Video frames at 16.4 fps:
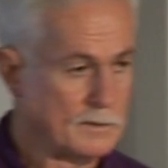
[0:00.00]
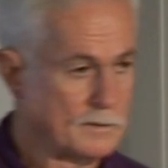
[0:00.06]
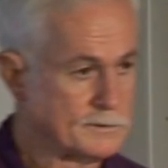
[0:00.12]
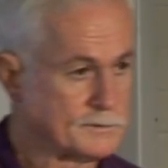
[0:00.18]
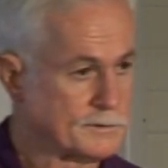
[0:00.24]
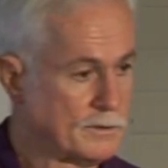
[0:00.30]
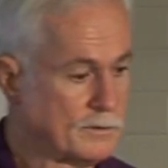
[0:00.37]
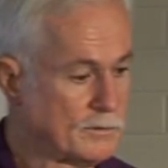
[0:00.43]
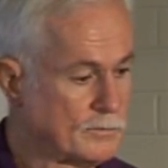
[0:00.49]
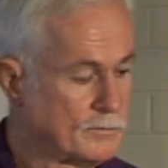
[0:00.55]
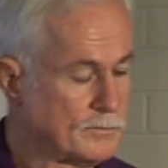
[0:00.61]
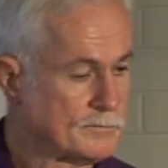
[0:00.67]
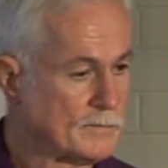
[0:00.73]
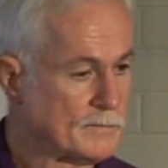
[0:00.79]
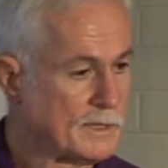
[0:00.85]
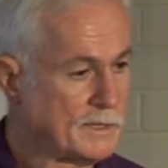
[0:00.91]

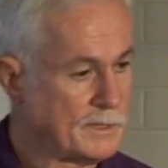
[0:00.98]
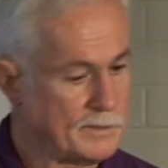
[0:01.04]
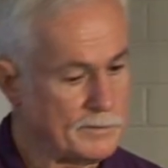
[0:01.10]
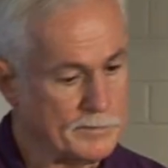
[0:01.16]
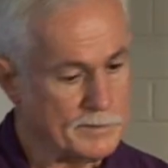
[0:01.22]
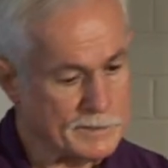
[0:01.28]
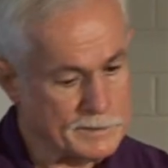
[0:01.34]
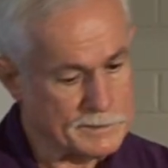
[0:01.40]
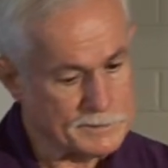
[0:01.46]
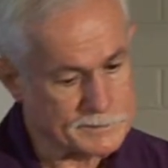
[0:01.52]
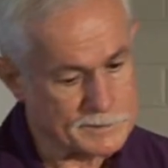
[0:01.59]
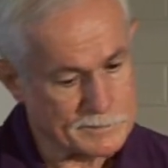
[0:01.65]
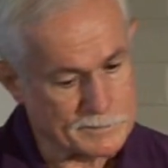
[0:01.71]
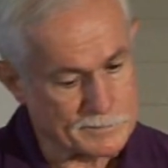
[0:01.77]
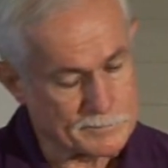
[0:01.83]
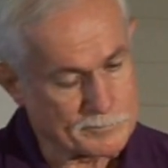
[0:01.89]
So Here it is
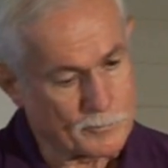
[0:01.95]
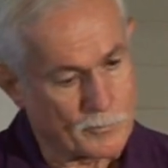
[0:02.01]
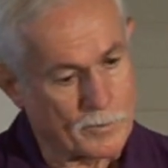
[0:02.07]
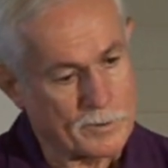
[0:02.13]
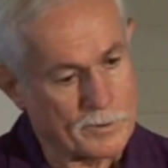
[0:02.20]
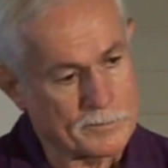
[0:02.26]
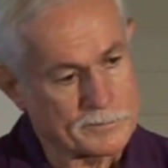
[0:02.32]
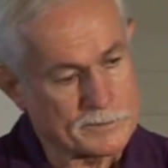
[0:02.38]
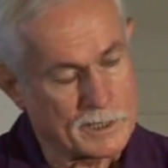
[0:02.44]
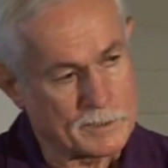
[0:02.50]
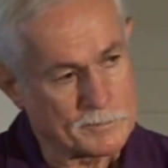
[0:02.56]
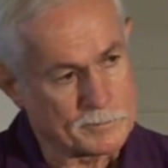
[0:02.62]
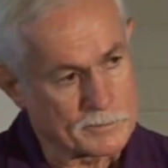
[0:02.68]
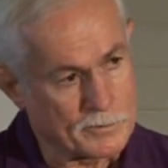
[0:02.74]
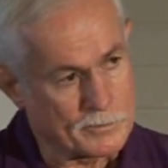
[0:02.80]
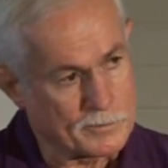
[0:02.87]
in the water
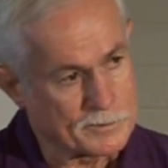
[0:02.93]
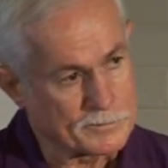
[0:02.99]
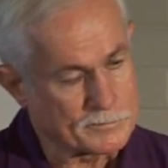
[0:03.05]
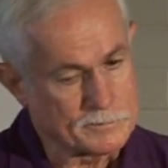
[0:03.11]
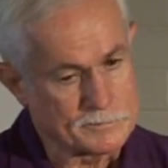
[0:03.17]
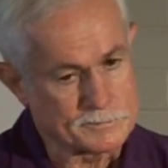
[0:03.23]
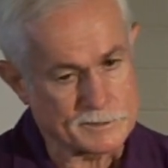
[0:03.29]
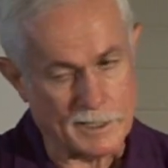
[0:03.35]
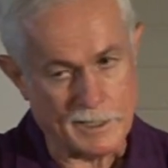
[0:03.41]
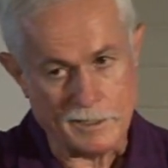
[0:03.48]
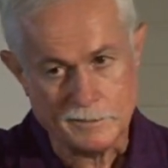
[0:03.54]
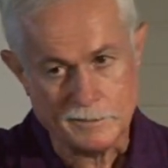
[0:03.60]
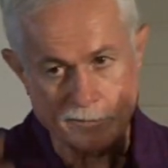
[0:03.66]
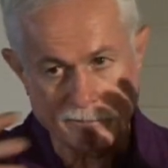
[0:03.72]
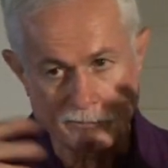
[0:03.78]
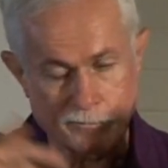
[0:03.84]
table going through
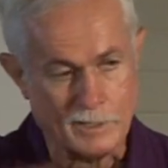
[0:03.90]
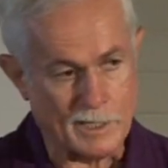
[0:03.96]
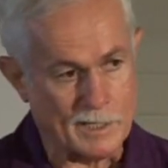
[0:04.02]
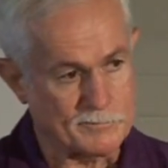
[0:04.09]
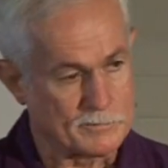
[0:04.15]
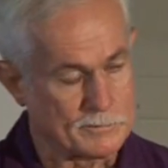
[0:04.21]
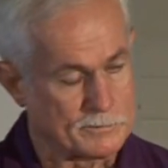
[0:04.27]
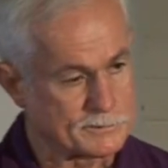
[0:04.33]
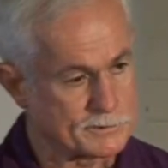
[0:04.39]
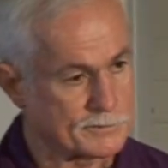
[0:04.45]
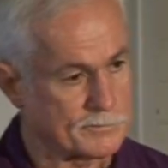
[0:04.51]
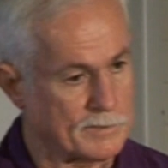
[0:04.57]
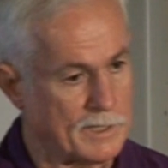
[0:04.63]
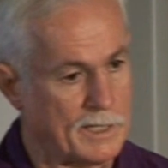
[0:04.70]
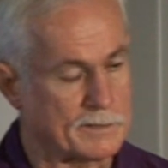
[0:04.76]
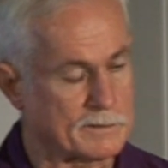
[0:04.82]
sand and gravel
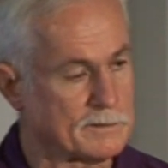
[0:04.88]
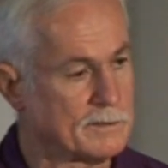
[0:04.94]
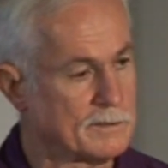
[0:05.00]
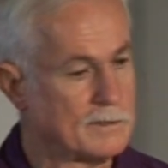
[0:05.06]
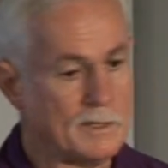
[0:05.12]
strata